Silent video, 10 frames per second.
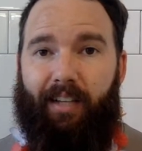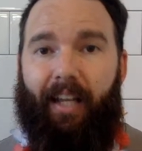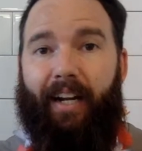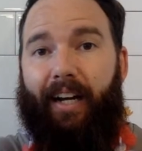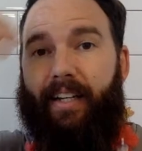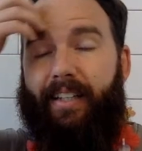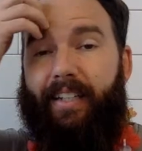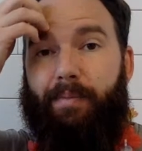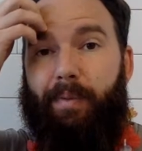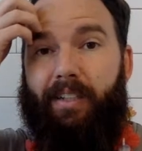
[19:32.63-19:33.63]
And I
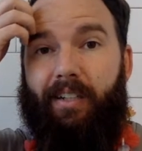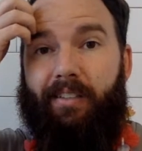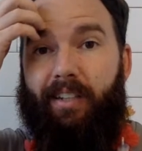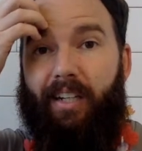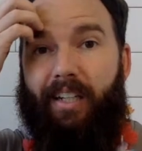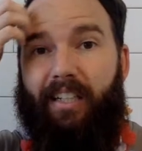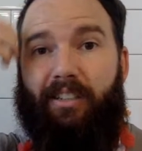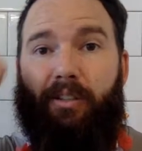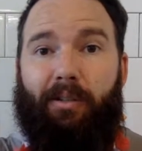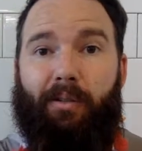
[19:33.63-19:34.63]
think it's because he
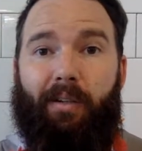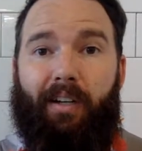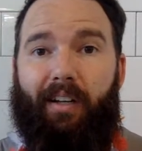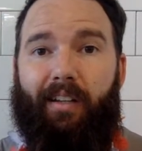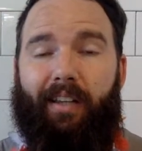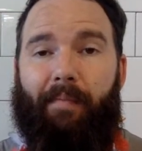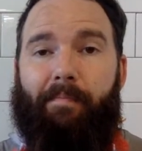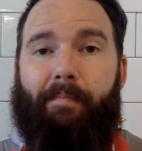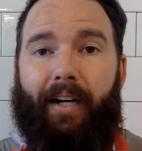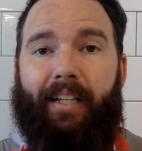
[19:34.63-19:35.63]
knew that
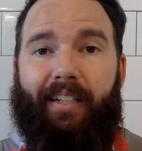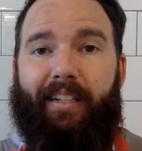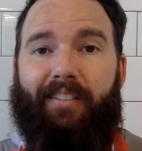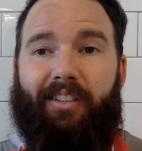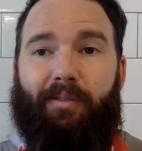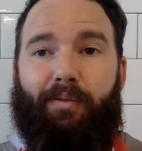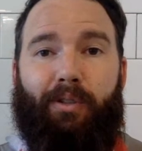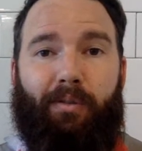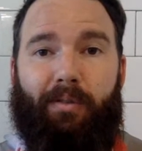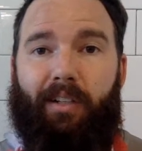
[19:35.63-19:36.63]
money is at the
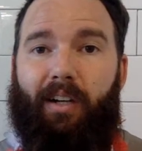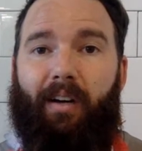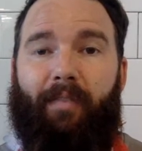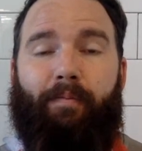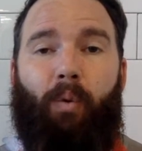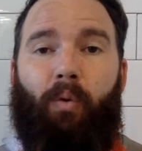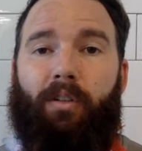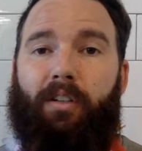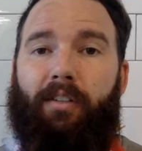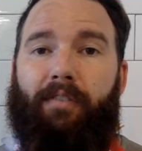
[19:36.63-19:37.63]
root of
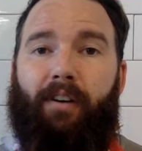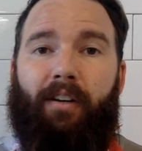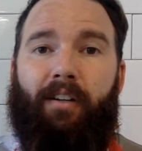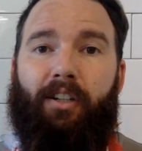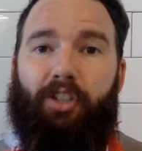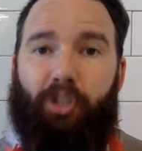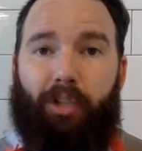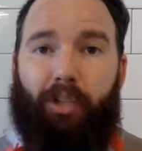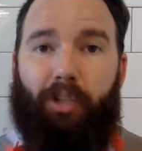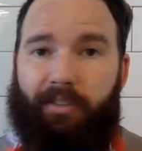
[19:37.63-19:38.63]
more of our
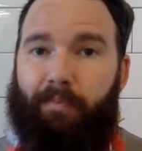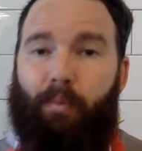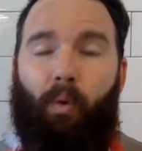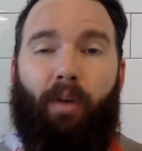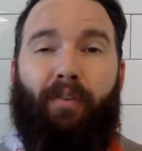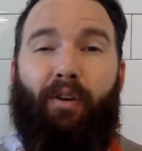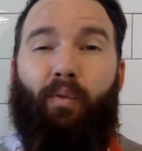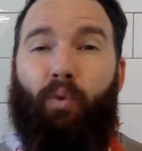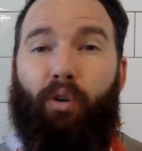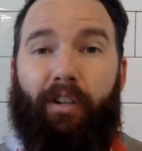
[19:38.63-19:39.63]
troubles, more of our
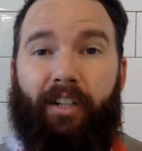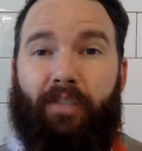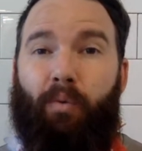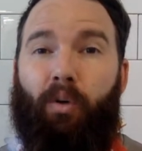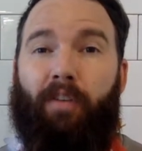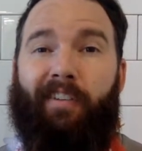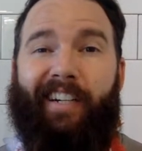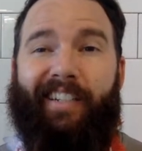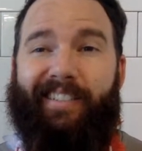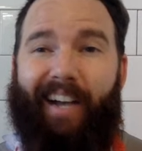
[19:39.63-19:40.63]
worries, more of our
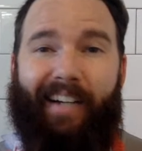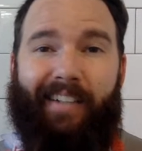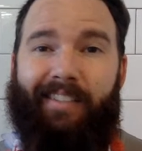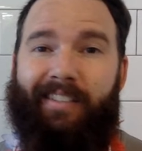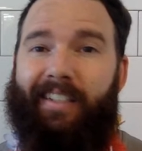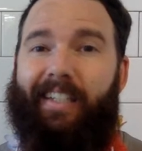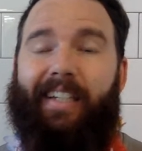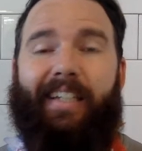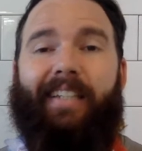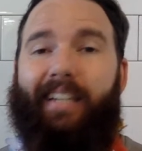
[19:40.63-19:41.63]
anxieties than
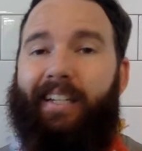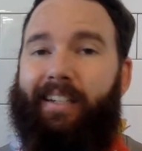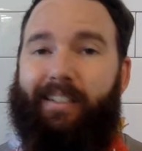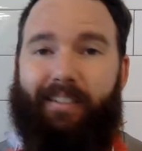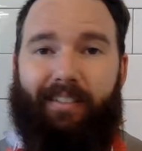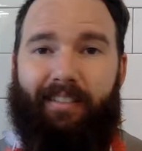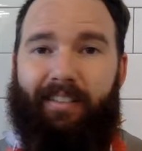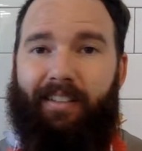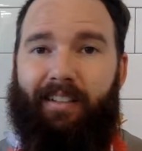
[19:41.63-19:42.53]
anything else.